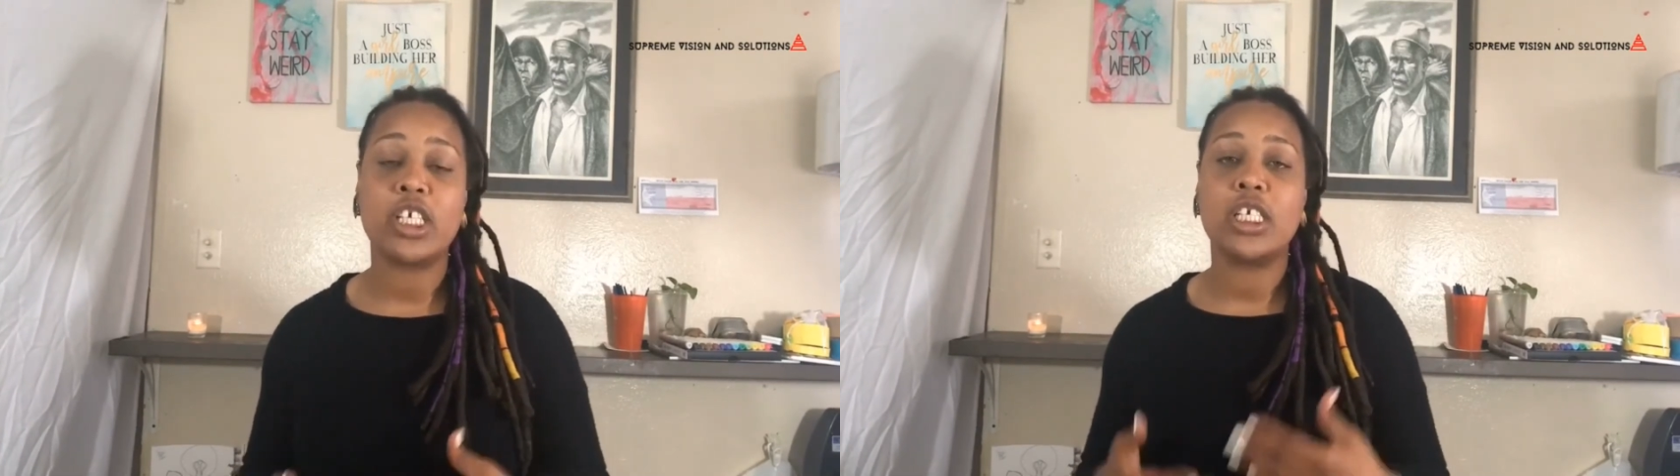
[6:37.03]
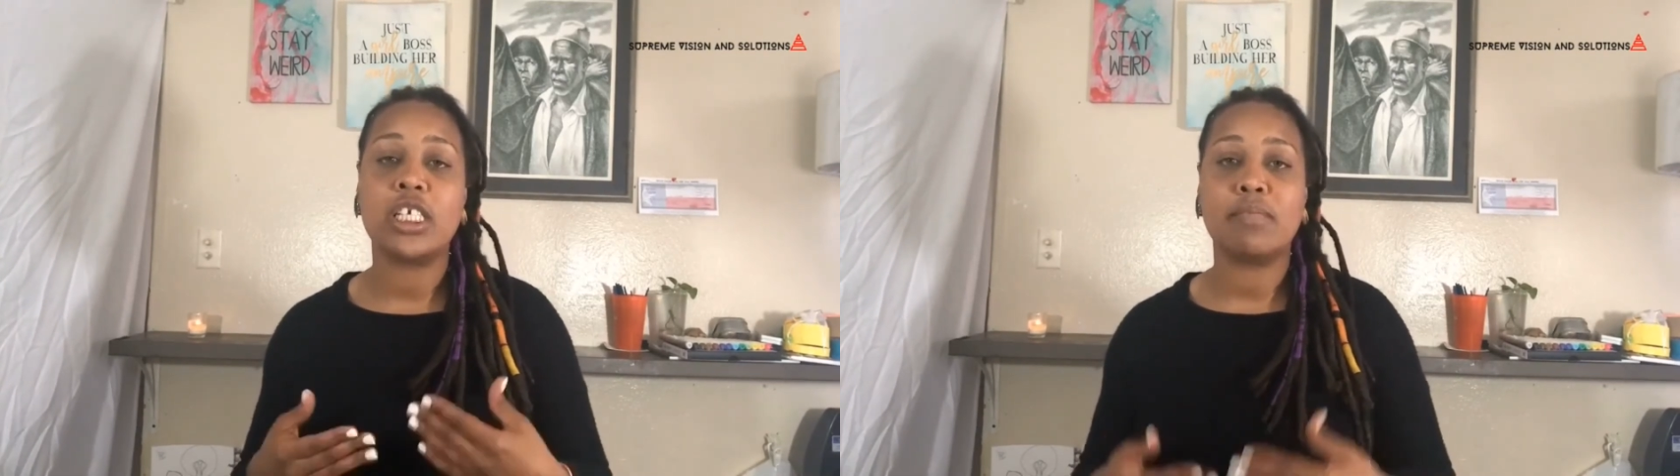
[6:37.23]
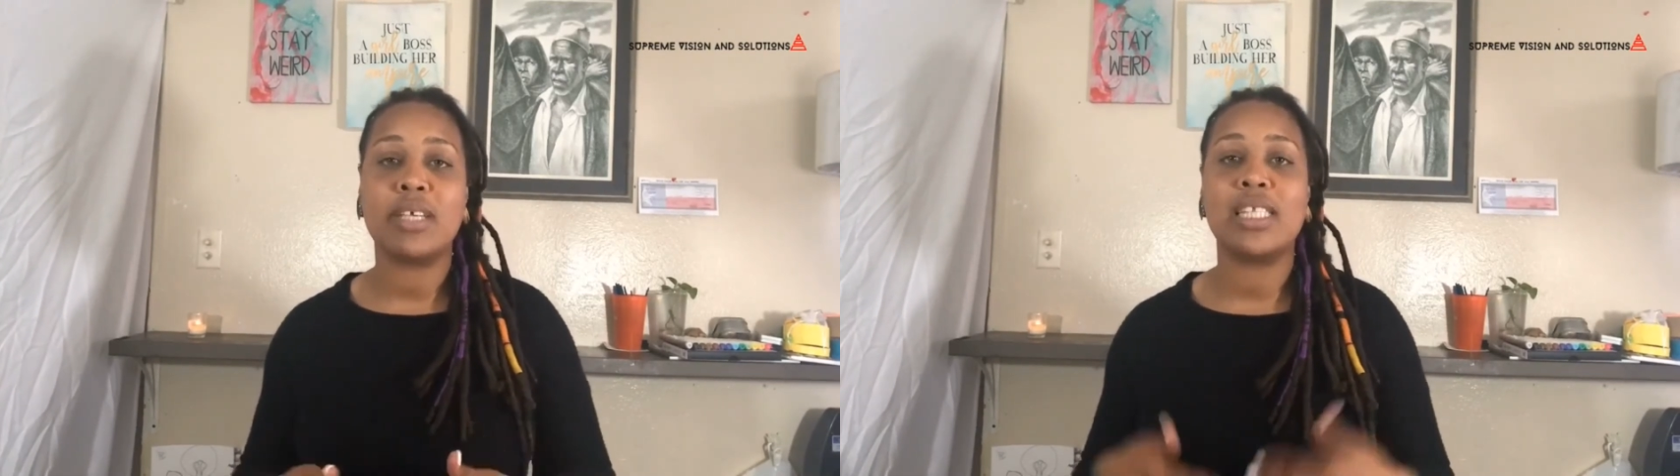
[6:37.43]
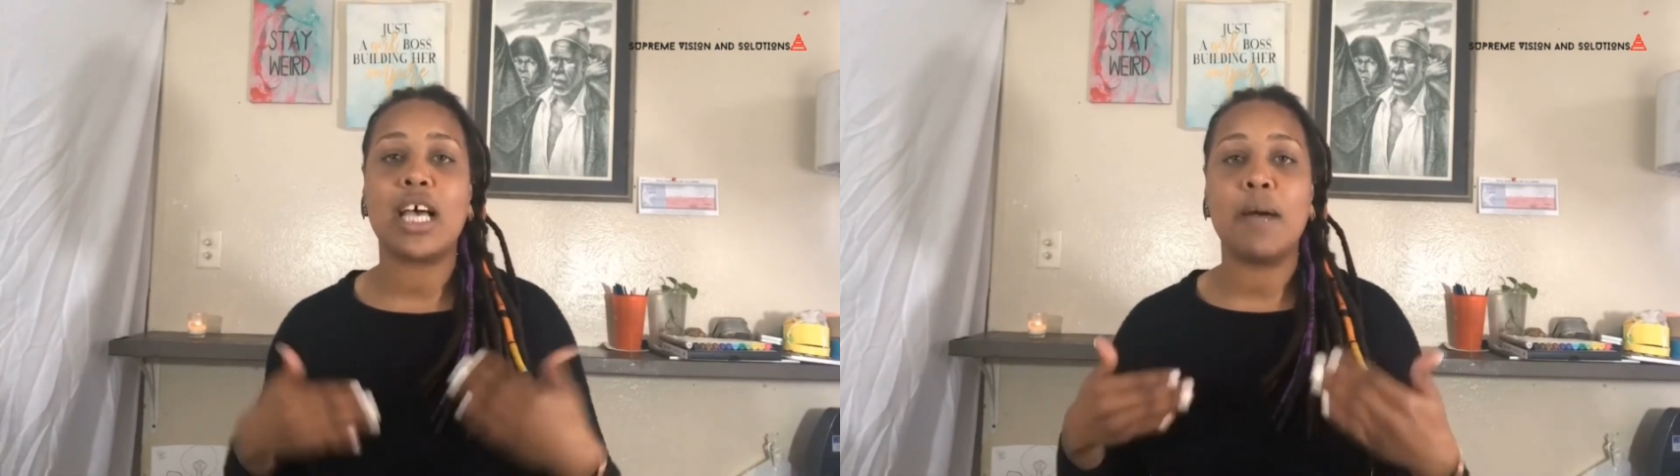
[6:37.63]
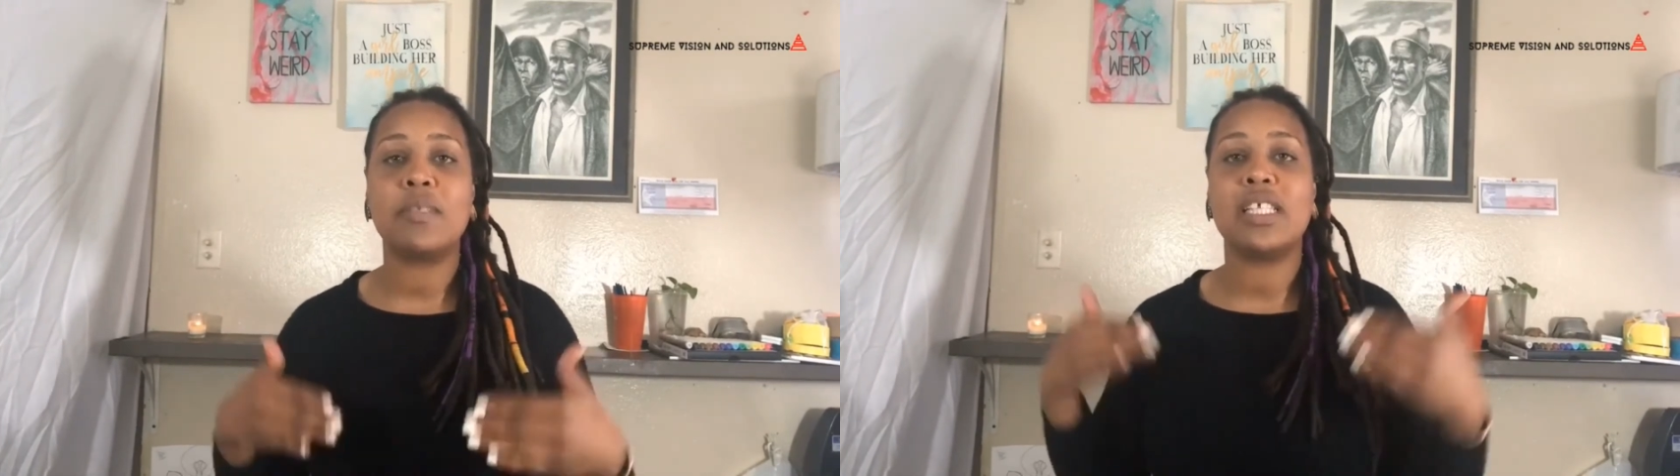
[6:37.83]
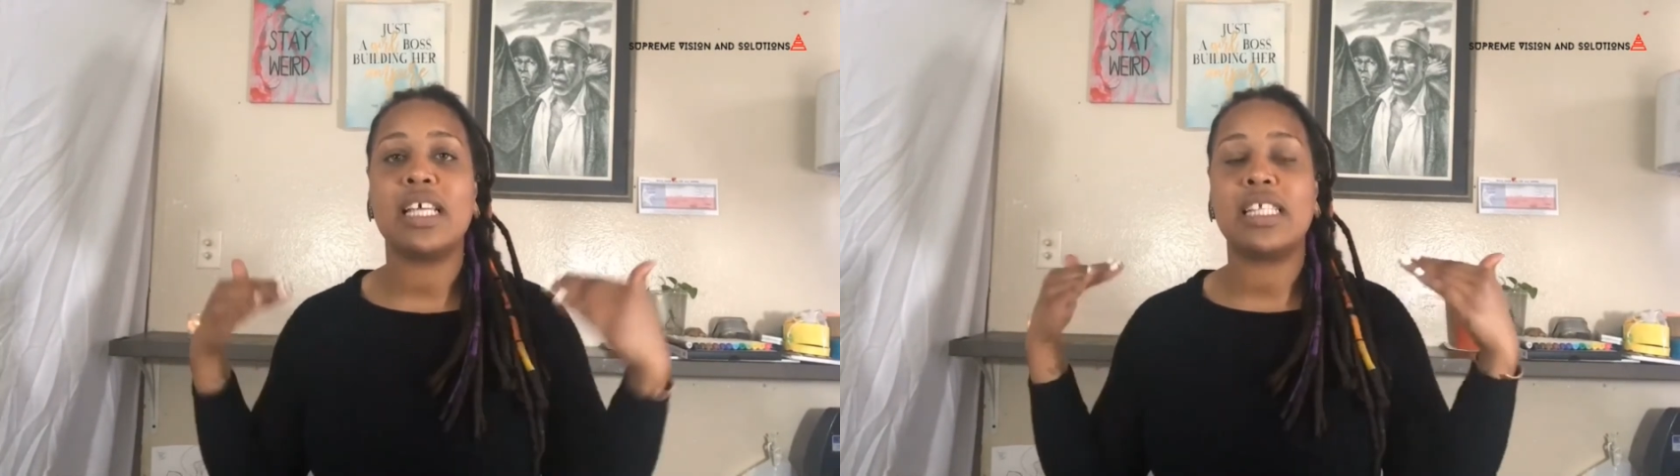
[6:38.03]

It just means up to that